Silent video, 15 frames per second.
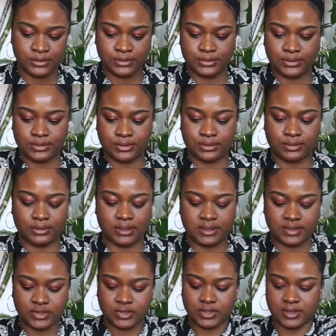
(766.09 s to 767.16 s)
So
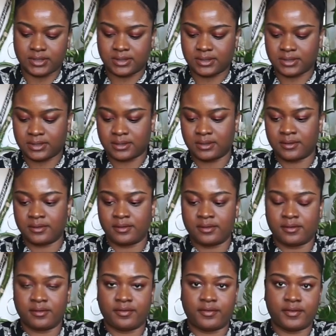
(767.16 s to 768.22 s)
let's just
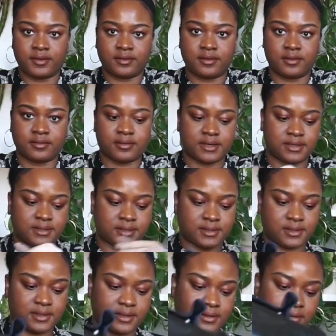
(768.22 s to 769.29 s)
fill the
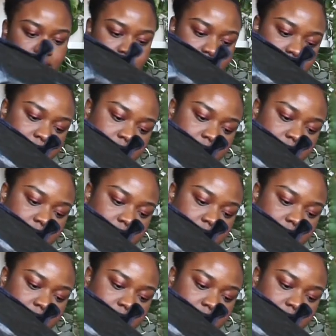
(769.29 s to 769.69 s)
rest with